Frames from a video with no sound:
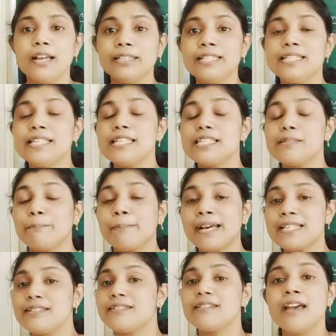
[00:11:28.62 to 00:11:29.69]
is
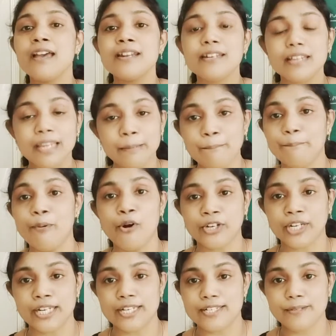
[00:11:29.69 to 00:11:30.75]
must and
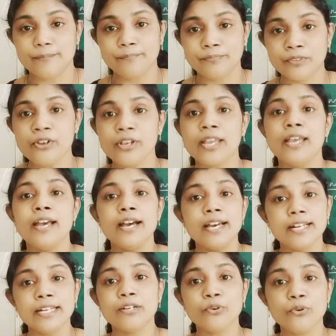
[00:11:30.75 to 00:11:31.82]
important. Okay,
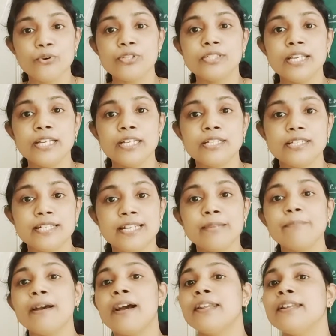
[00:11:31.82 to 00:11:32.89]
close the
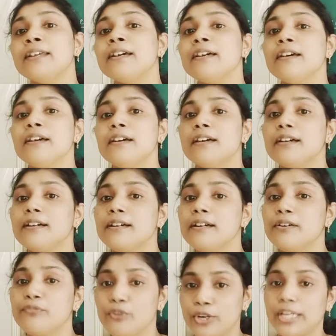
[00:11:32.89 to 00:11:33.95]
stream and
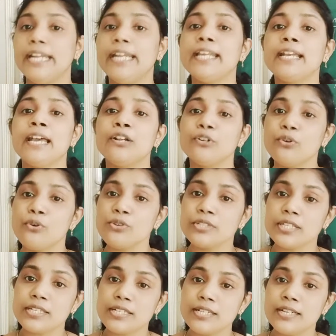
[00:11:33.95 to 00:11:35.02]
for reading and close
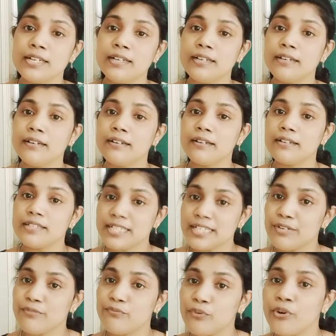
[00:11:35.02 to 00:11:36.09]
the
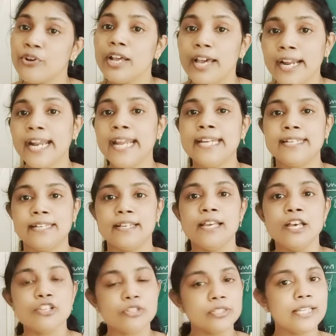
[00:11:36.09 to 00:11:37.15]
stream for writing.
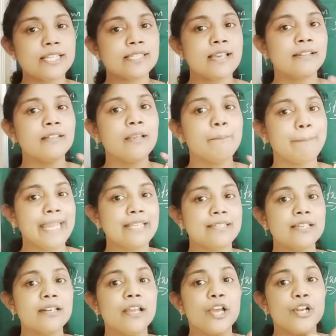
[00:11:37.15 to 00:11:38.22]
So these are the
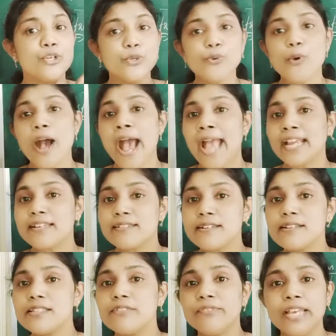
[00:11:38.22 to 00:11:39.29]
major two
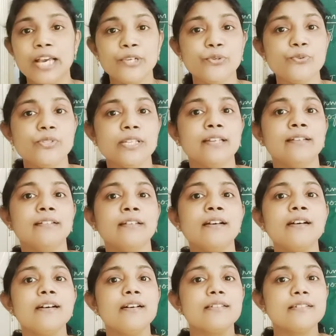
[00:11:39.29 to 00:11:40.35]
actions we are using in
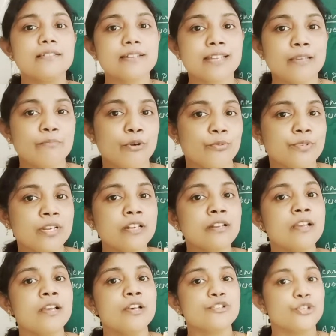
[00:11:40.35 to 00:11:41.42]
the stream option.
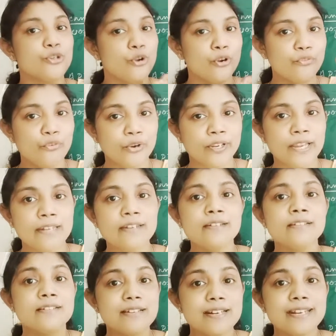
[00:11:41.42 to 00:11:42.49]
So don't forget it.
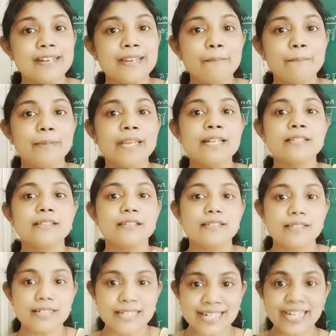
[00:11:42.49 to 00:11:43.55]
Stream means
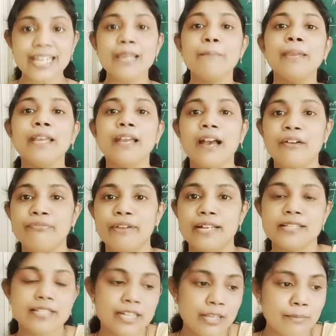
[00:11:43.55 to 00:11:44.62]
streaming a file.
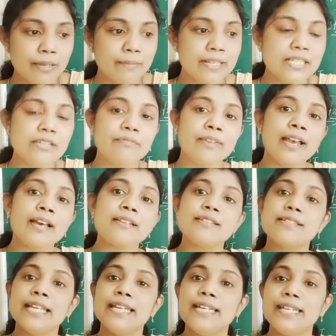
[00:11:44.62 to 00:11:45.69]
Streaming means we are
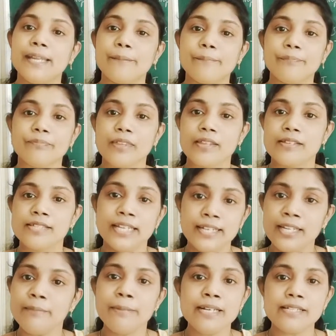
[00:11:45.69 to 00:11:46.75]
sending.
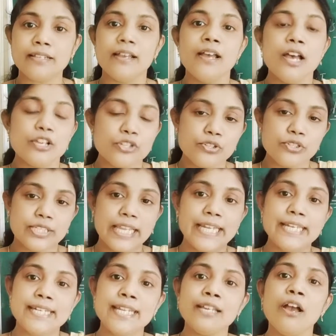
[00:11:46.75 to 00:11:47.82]
Sending means so
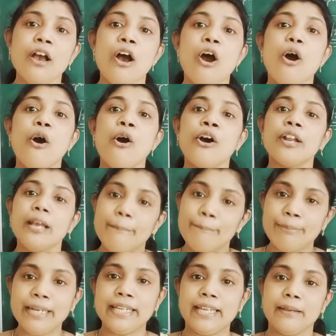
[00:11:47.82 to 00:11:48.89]
sending or
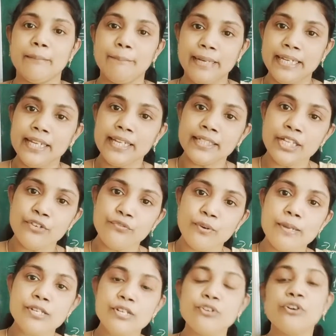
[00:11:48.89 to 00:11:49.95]
bringing the
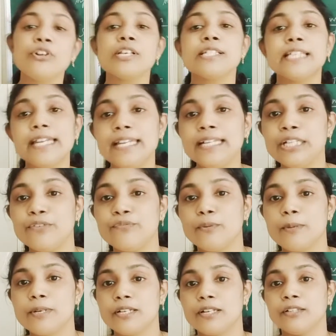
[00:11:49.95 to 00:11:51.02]
information or sending the
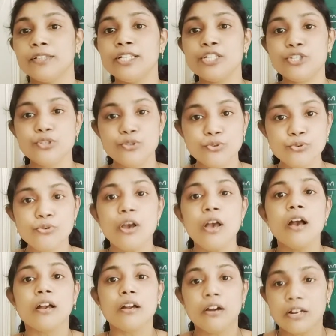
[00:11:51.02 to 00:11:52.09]
information. These two
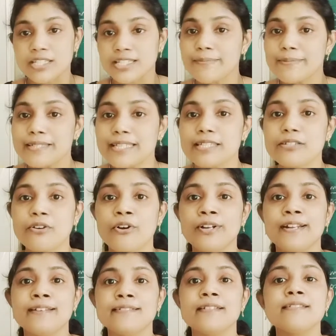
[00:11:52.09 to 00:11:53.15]
concepts is called
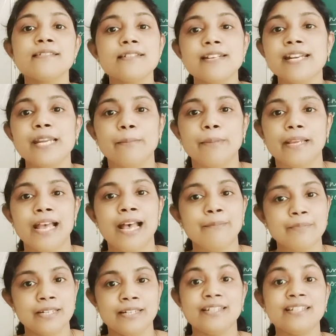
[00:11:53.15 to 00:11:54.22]
as a streaming.
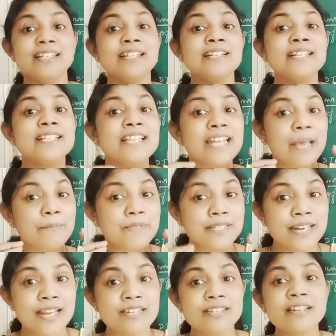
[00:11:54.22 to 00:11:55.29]
It is an
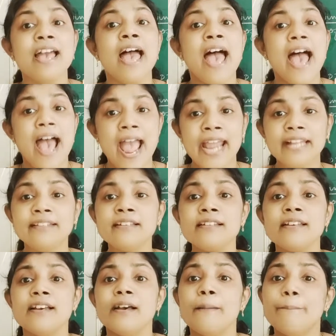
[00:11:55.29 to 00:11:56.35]
abstraction, either
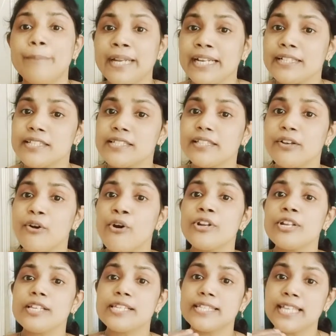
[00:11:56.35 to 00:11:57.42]
brings
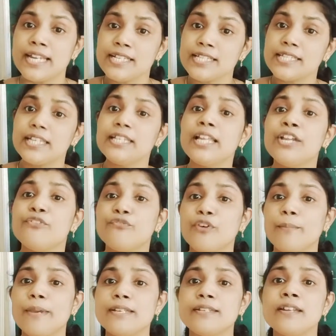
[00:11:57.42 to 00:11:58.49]
or sends the
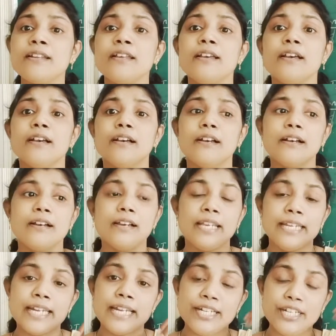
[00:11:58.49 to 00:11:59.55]
information
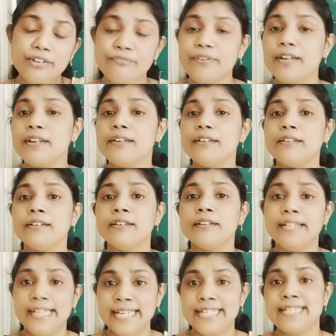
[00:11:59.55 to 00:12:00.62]
in a different
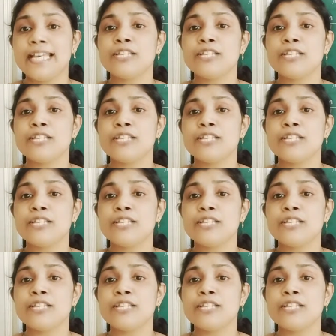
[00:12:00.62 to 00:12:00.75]
data